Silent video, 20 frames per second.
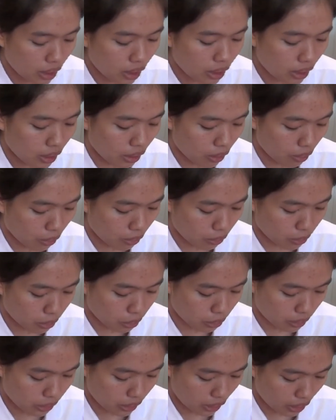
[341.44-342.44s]
In
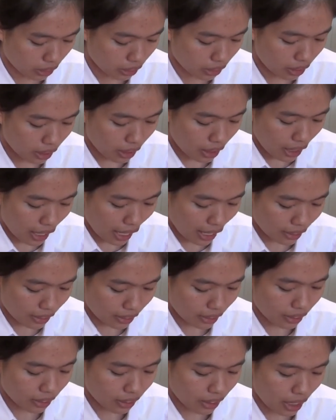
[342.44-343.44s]
conclusion, I
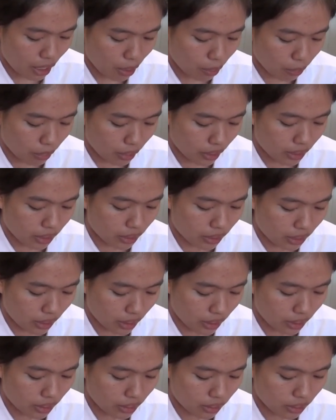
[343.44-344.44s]
think that
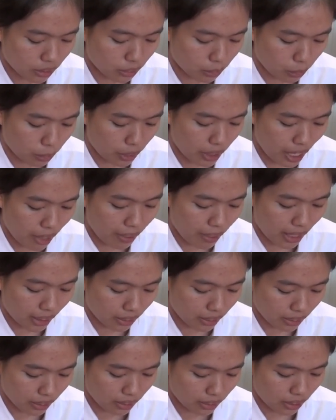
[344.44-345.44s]
volunteers to help
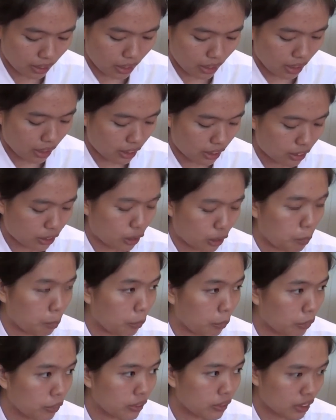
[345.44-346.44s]
others is the
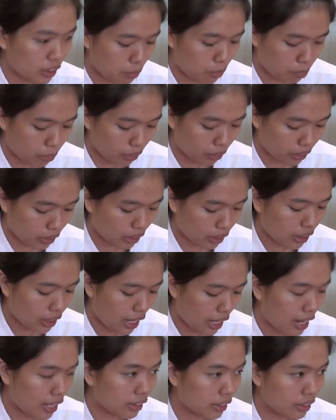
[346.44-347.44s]
most important
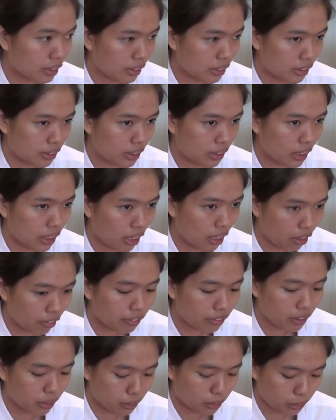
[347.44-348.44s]
characteristic of
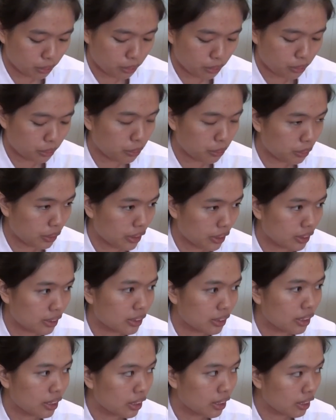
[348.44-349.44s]
a good student.
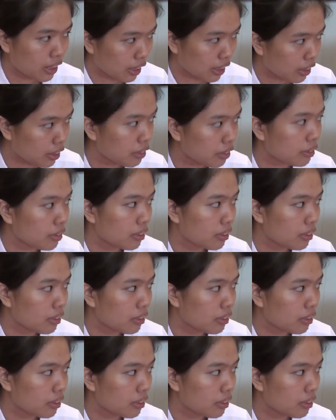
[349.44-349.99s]
Thank you.